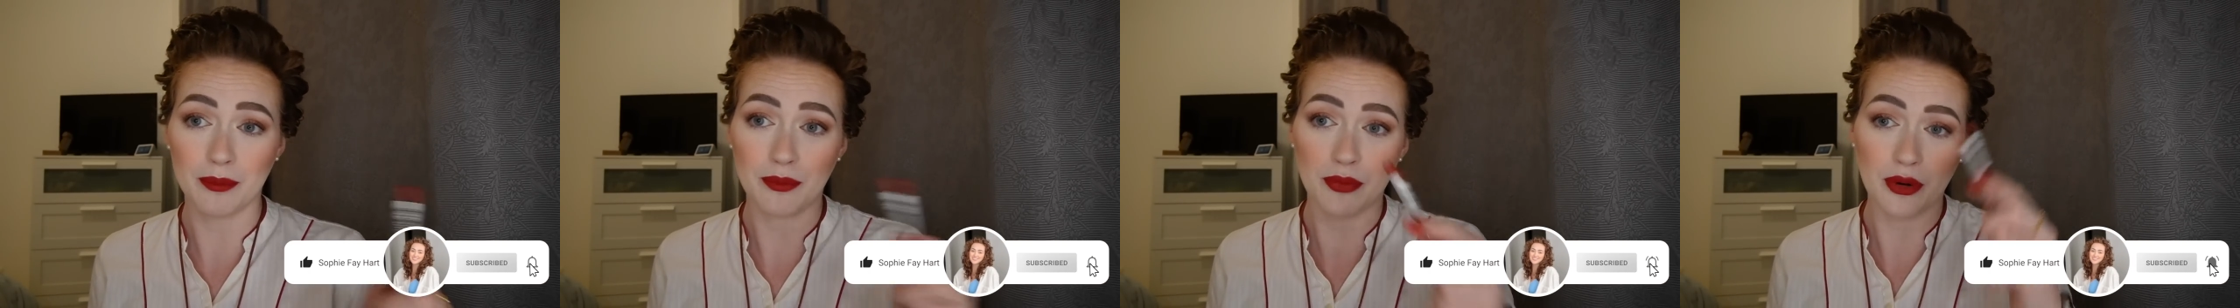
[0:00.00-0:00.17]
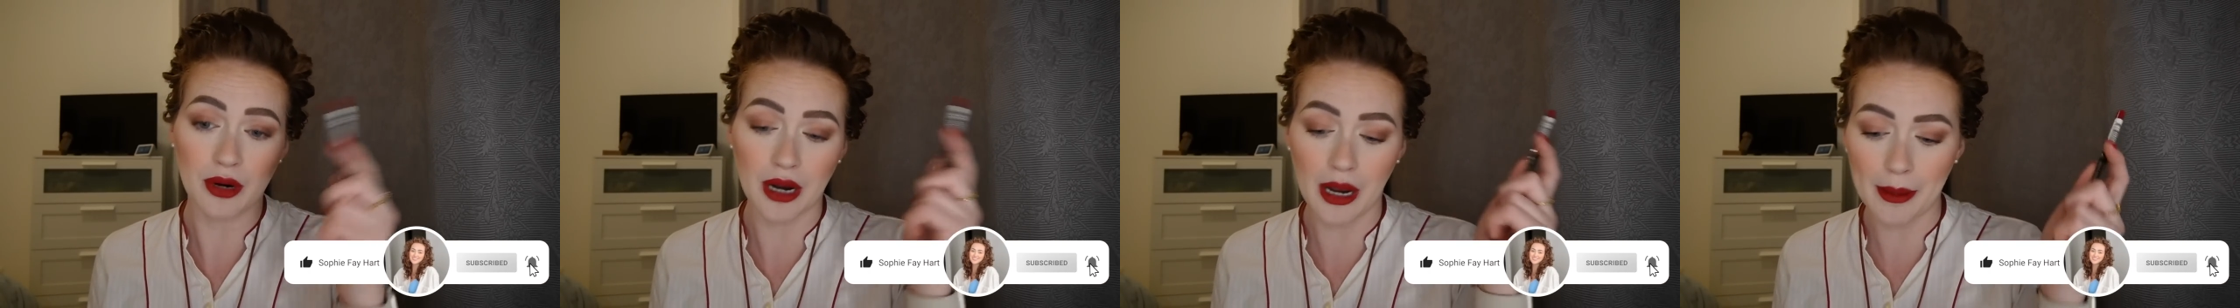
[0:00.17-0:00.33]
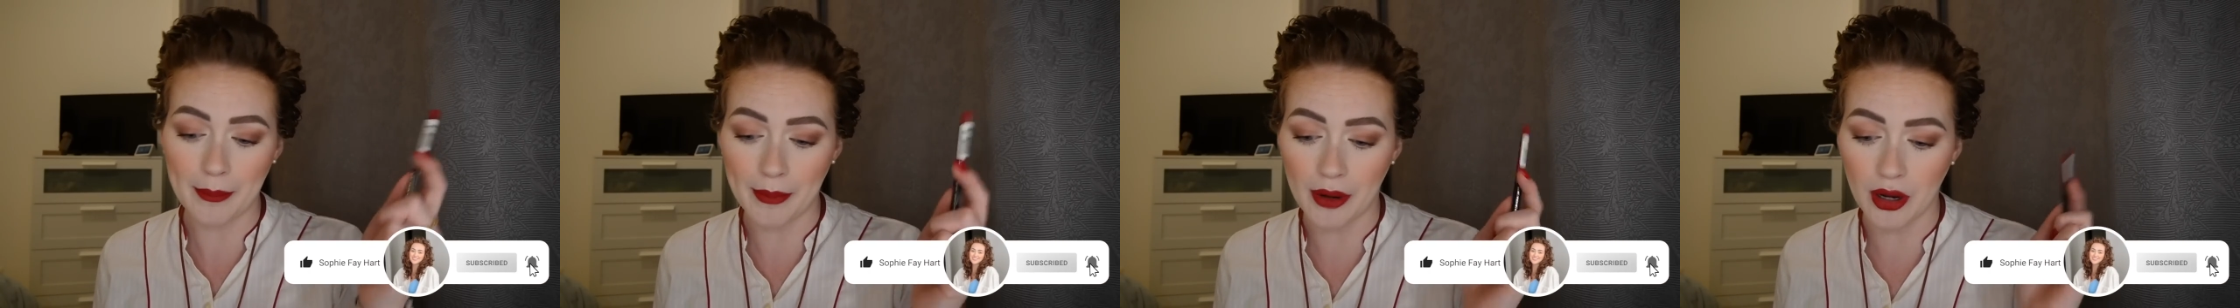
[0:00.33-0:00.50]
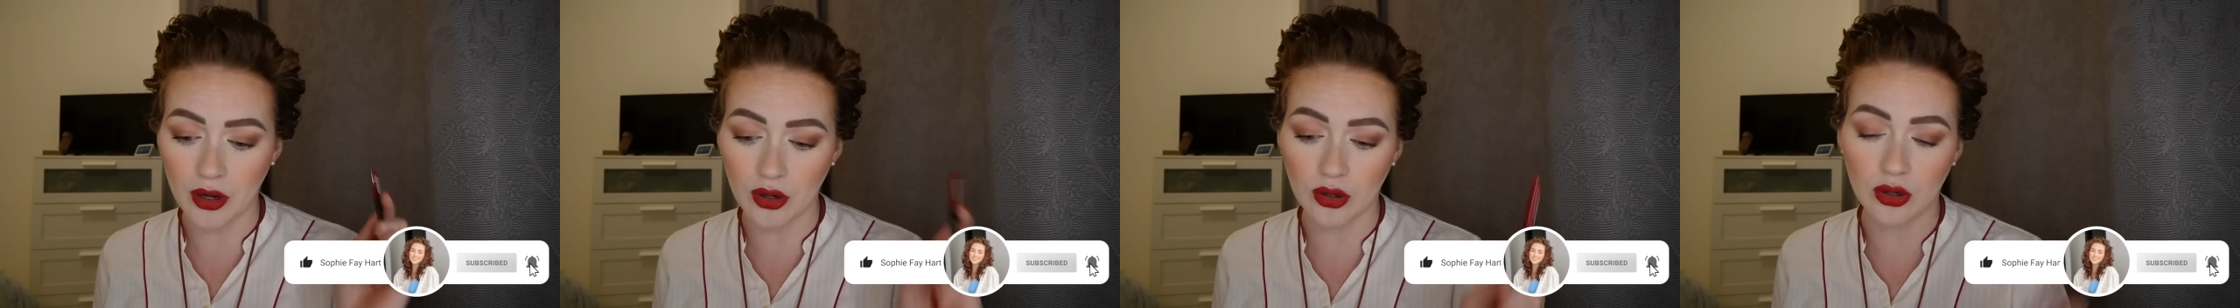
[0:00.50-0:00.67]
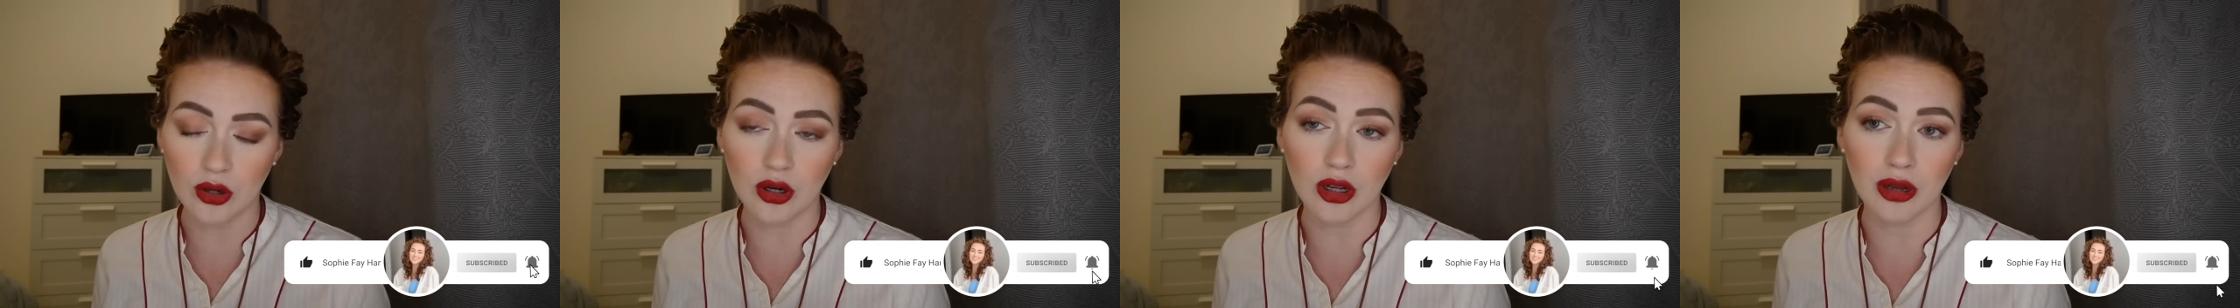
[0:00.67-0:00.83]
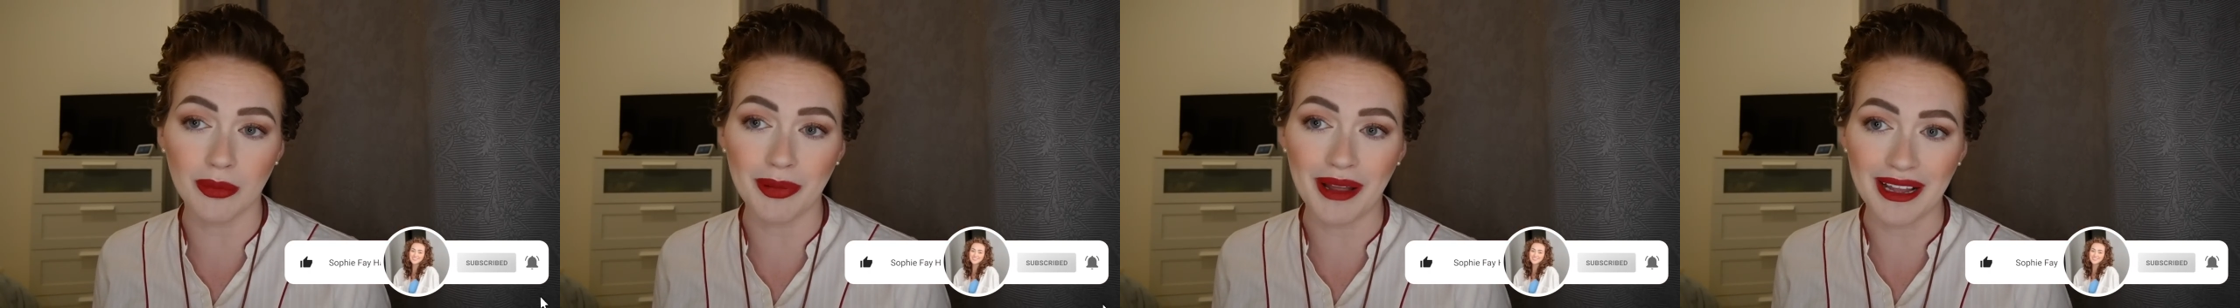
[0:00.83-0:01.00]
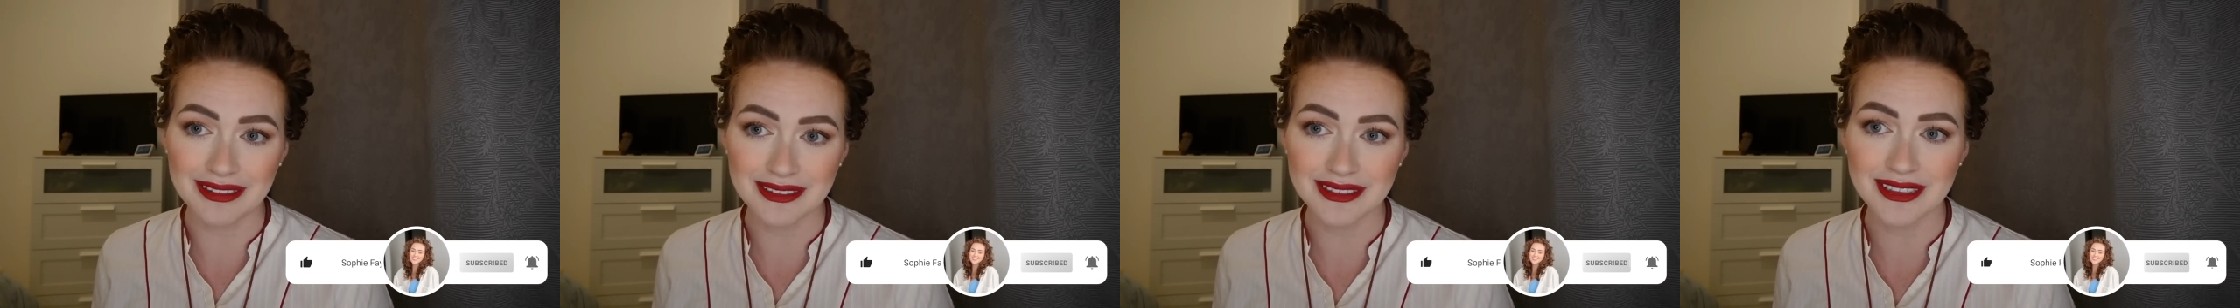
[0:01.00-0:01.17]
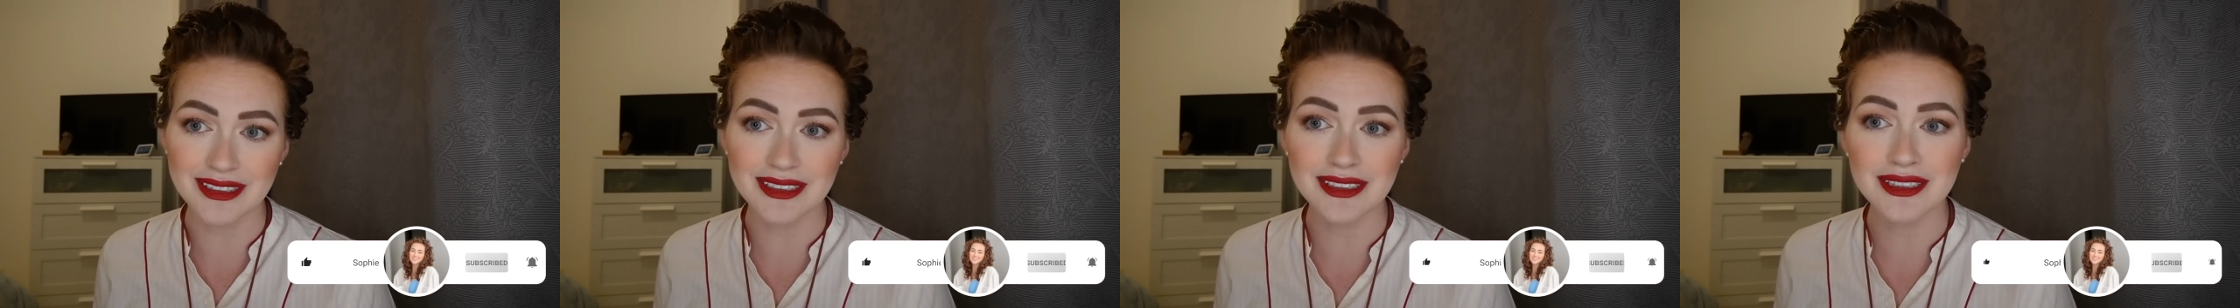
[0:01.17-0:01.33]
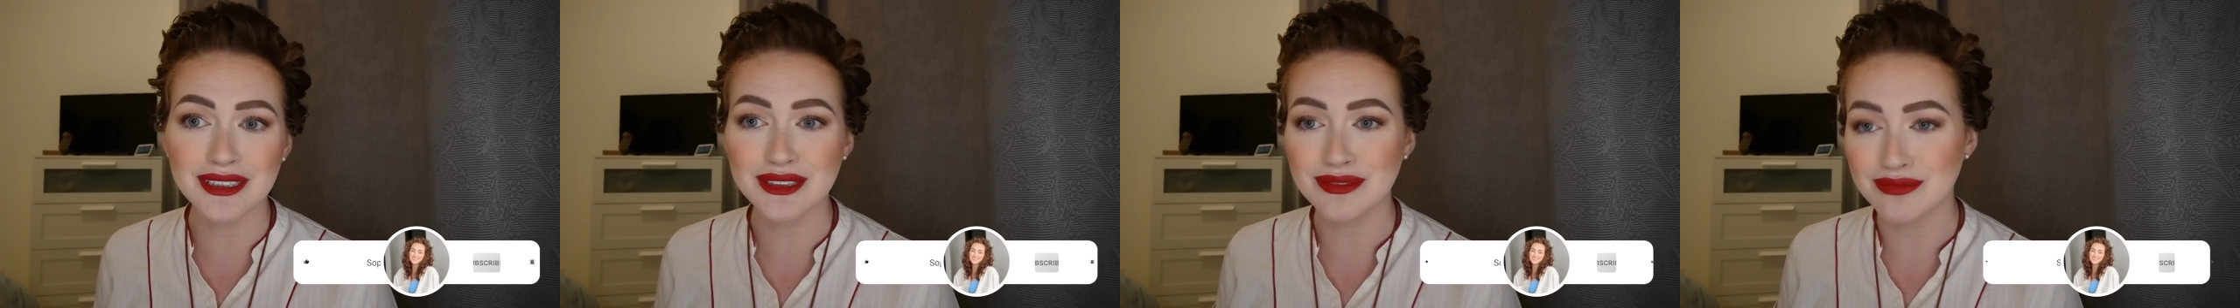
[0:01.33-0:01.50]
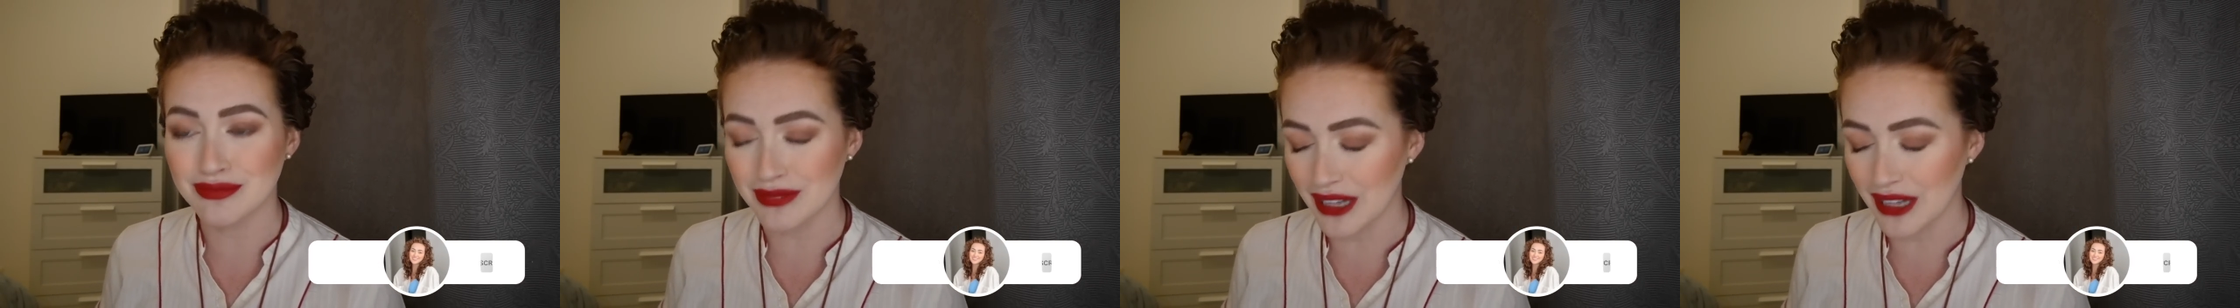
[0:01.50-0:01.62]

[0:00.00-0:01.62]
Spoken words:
Primark call pending.